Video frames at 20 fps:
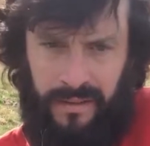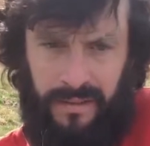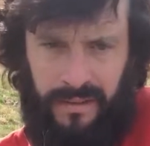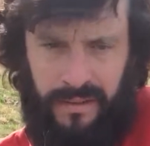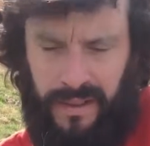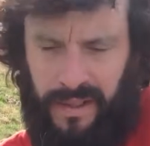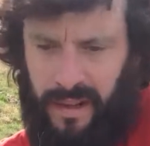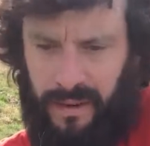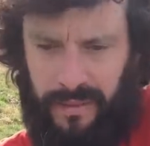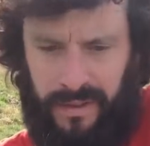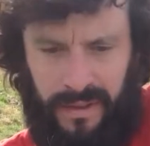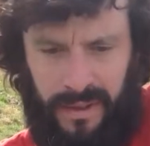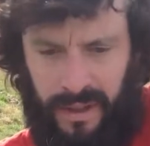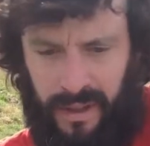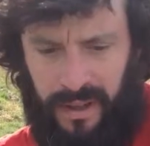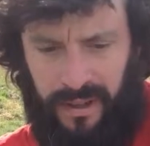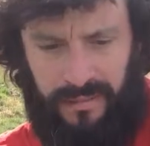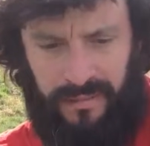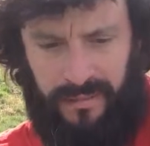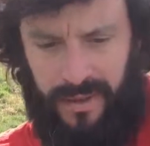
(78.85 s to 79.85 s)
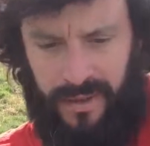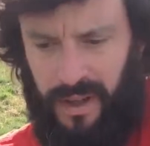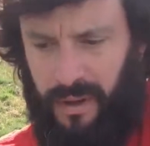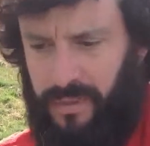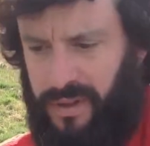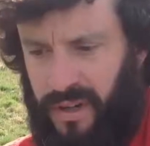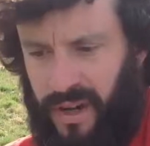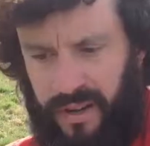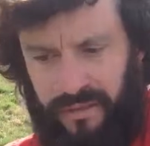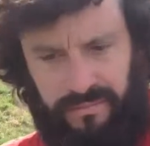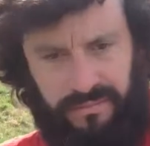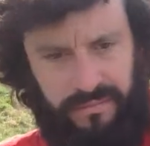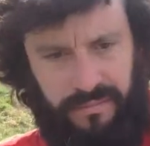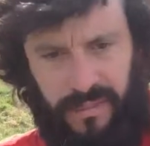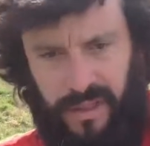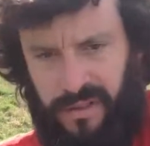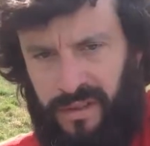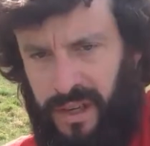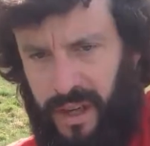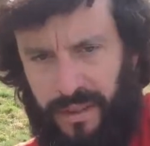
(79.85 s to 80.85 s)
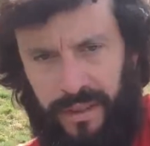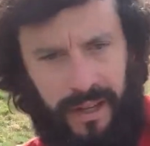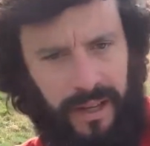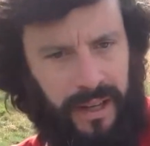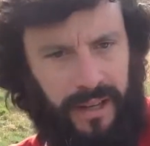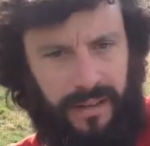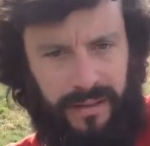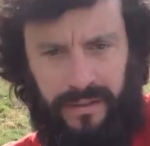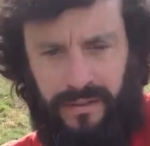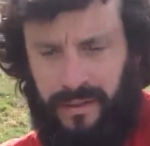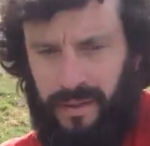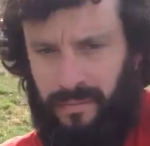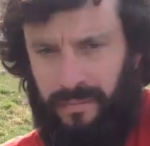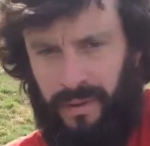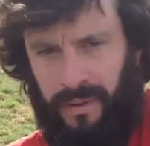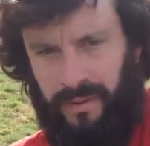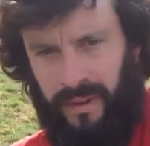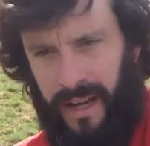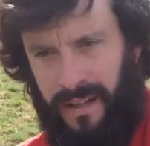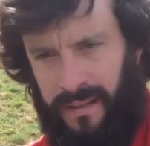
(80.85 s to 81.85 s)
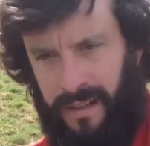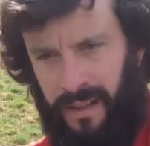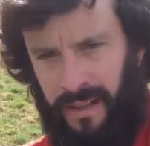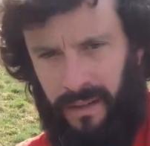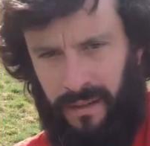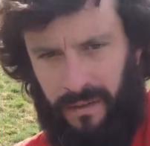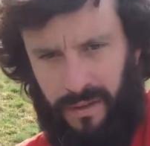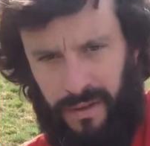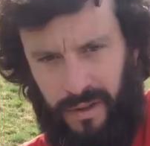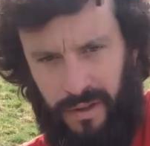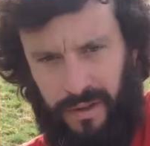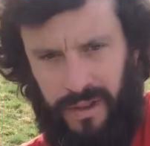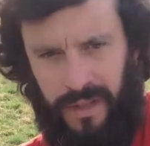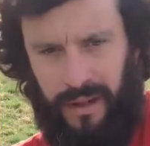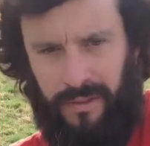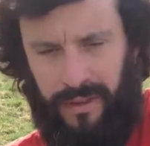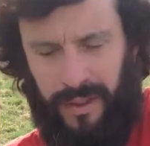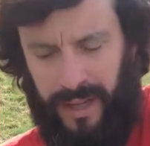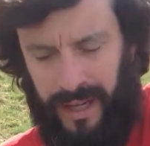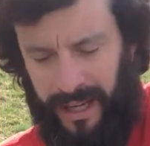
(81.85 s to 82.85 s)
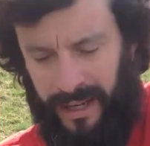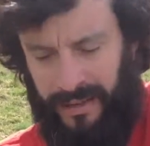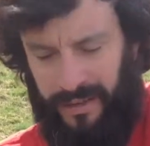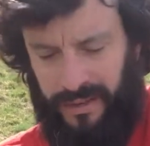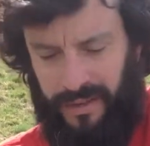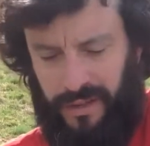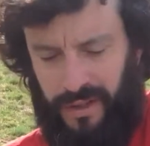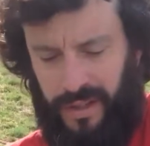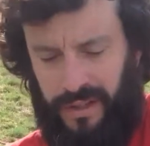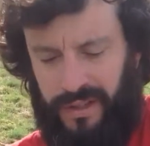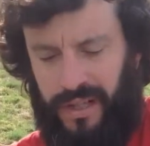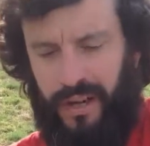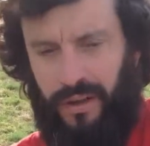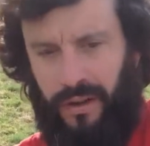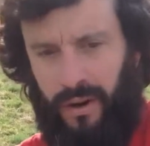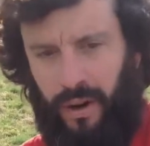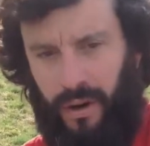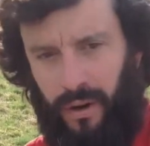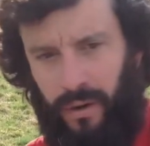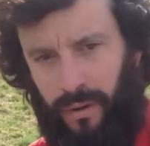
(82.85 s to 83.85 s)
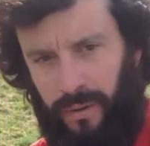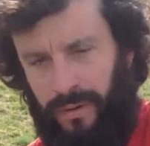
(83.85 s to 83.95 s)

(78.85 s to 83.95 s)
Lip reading: substrate. There's nothing else that provides any nutrition. Everything else is just there to hold.